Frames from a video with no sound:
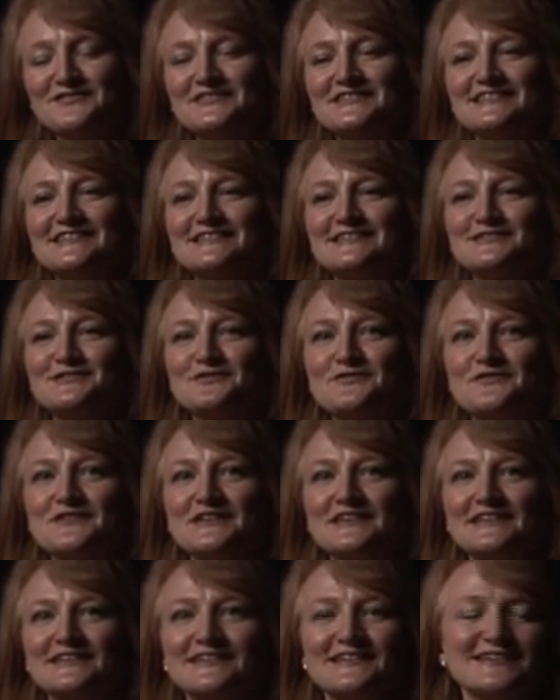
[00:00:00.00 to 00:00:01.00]
to say, Sylvia,
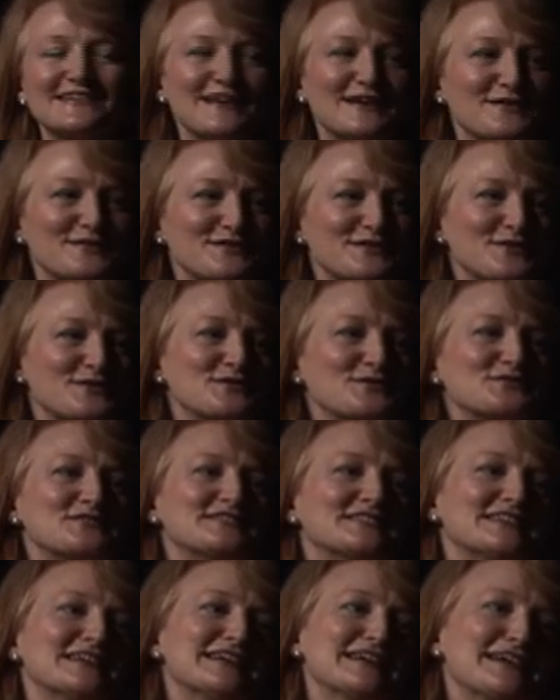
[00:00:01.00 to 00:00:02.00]
that you're
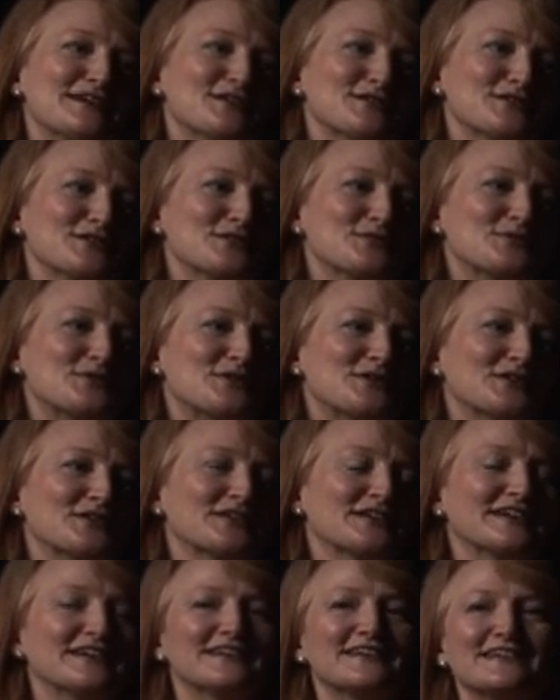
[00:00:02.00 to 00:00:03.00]
sitting here and you are
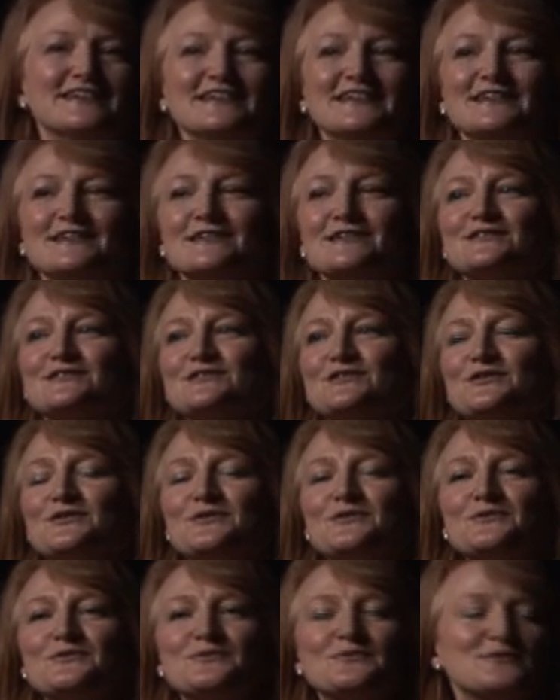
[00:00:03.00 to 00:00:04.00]

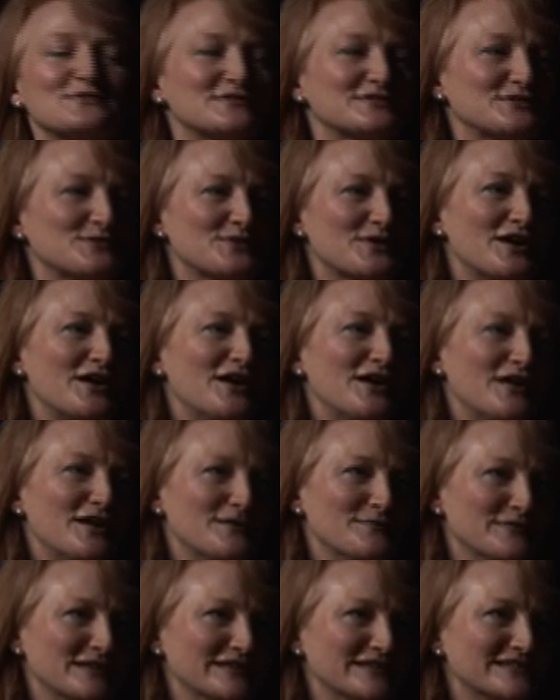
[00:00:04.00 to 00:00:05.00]
so
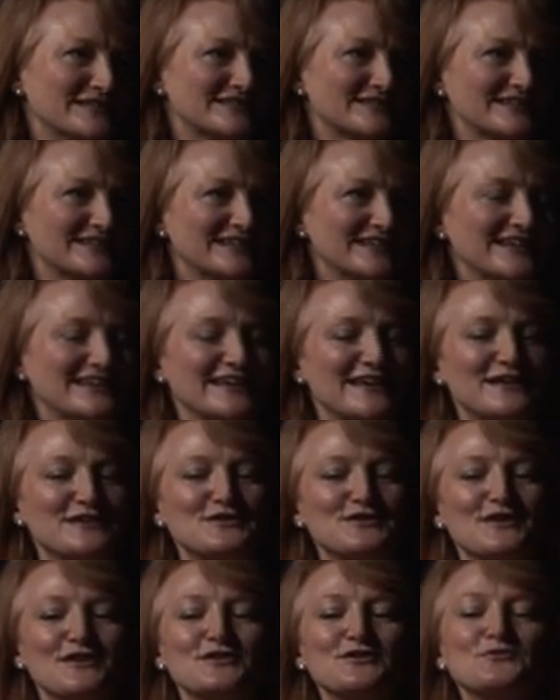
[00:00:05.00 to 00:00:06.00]
calm and
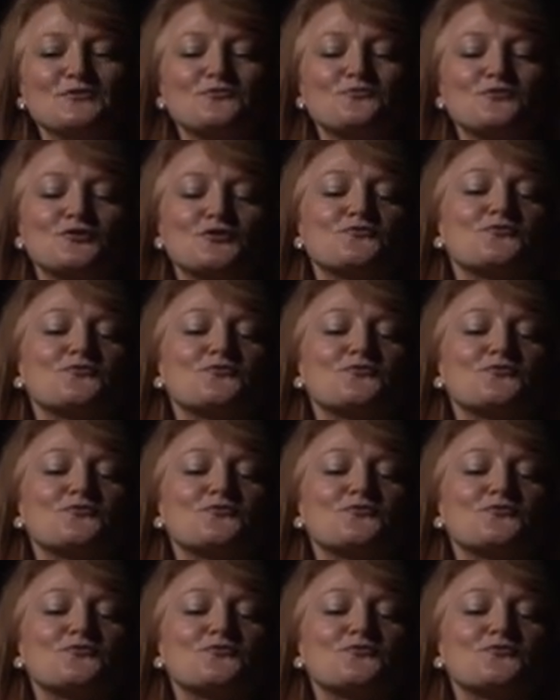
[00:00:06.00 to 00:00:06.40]
you